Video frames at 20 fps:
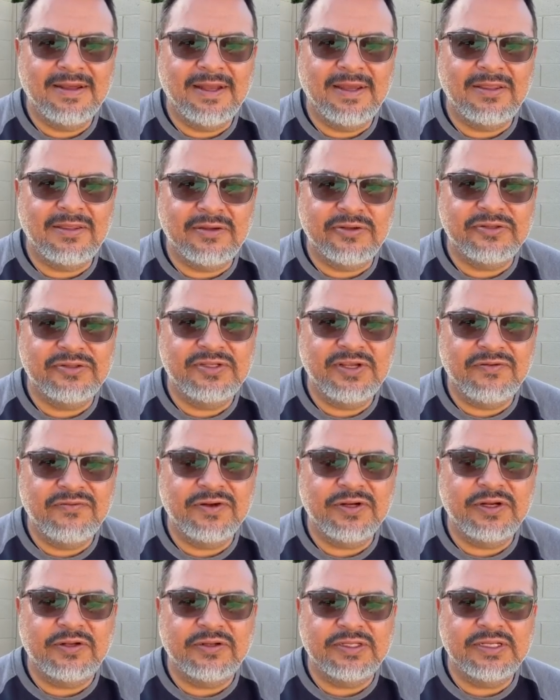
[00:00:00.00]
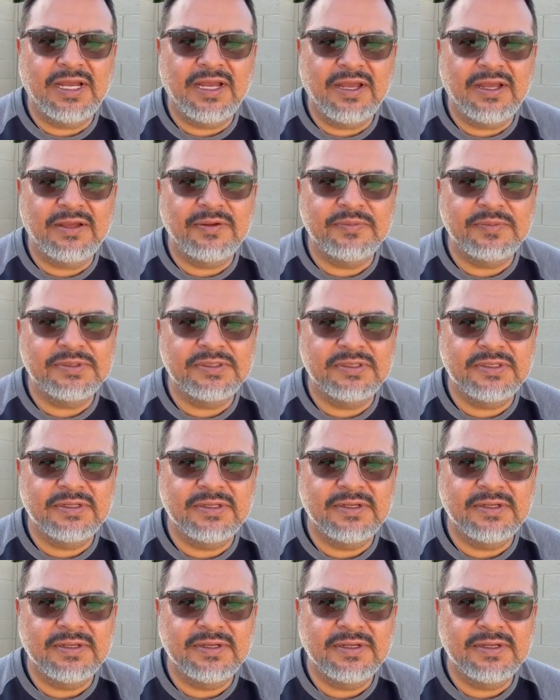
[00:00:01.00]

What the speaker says: in those difficult times.